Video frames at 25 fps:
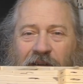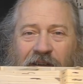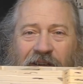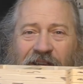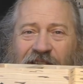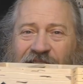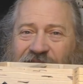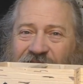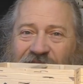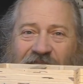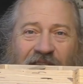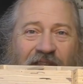
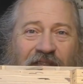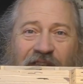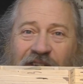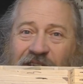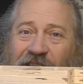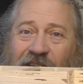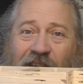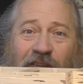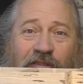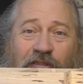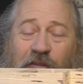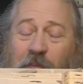isn't even
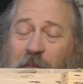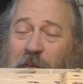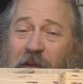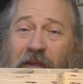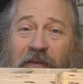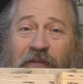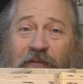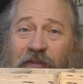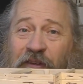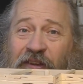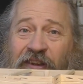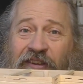close to
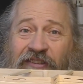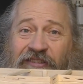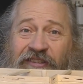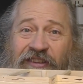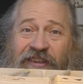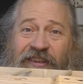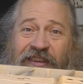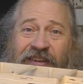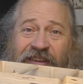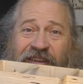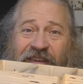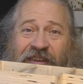being
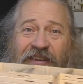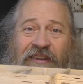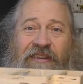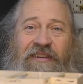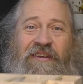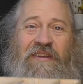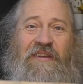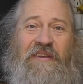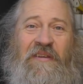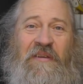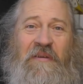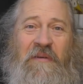finished.
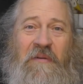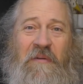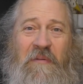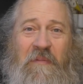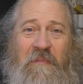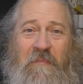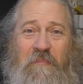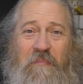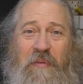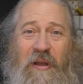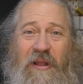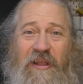
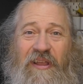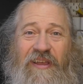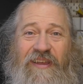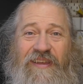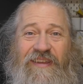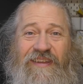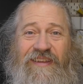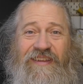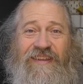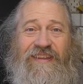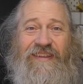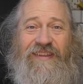
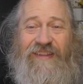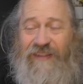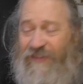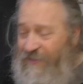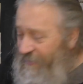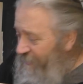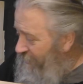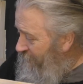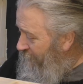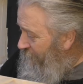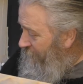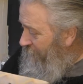
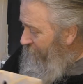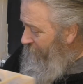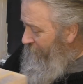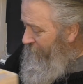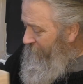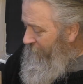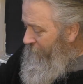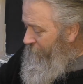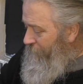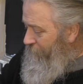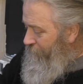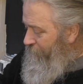
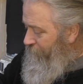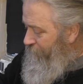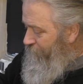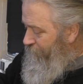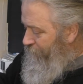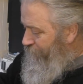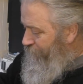Bugger.